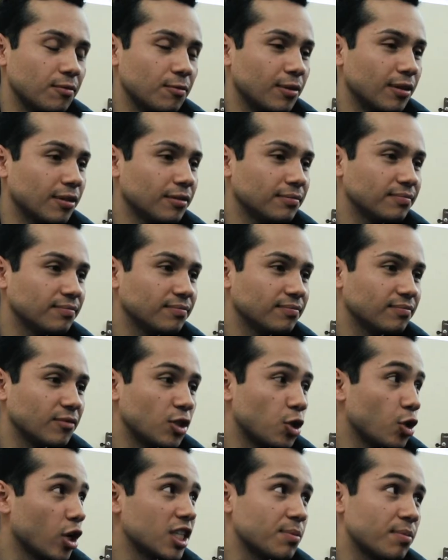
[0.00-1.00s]
Well,
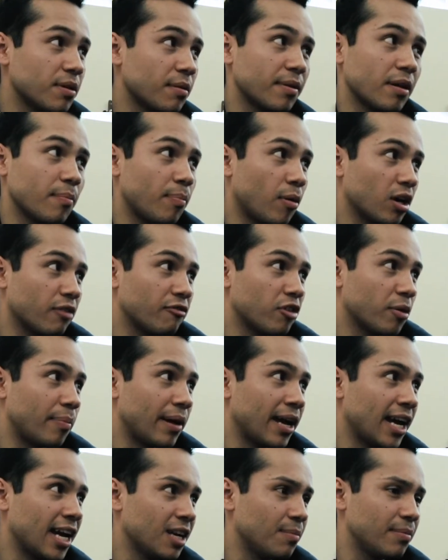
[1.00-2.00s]
you asked me to be a part of your
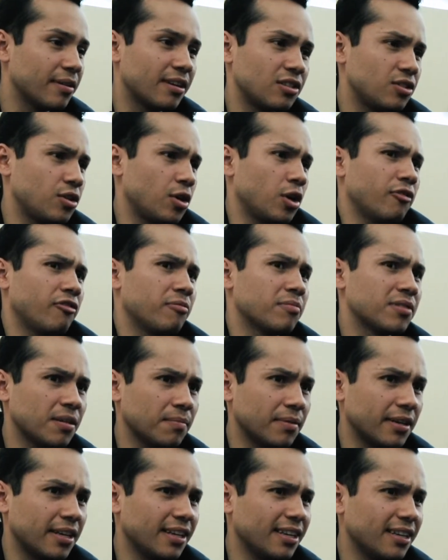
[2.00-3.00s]
band because you heard from
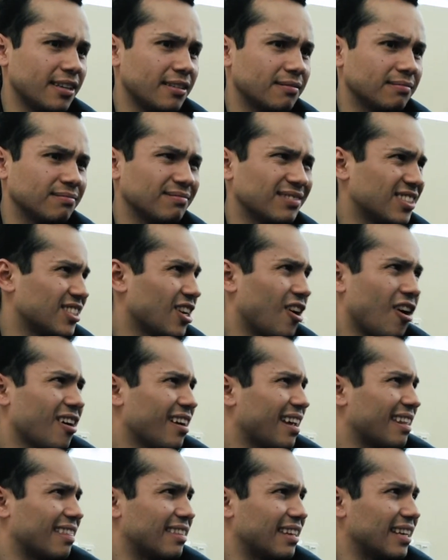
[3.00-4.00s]
some kid,
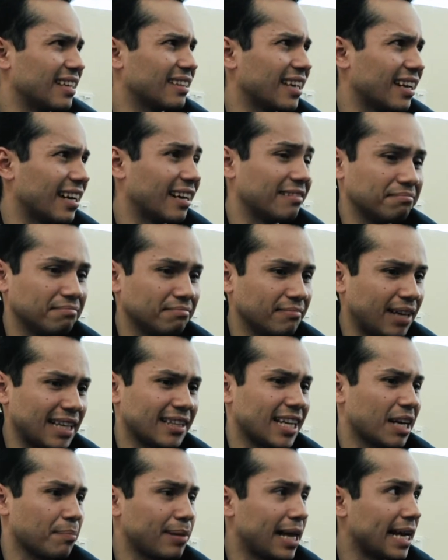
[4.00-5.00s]
Todd, I think, that I
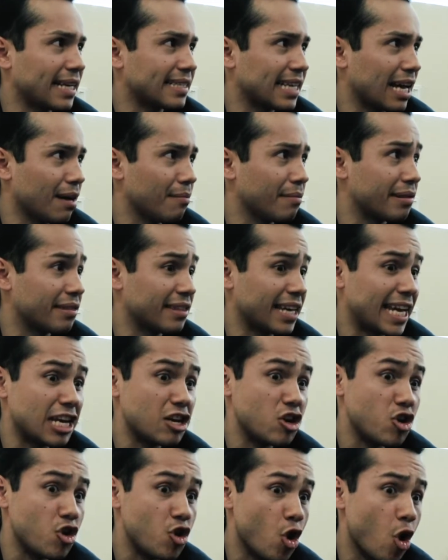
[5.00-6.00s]
like Black Sabbath,
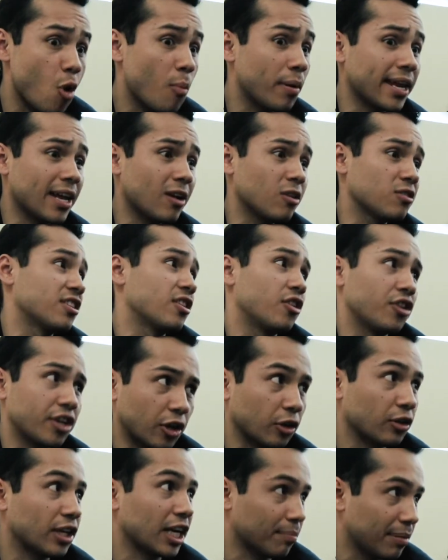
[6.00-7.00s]
and nobody else in our
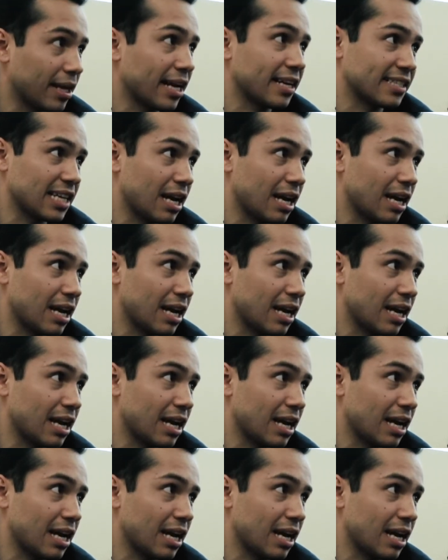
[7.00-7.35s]
year liked Black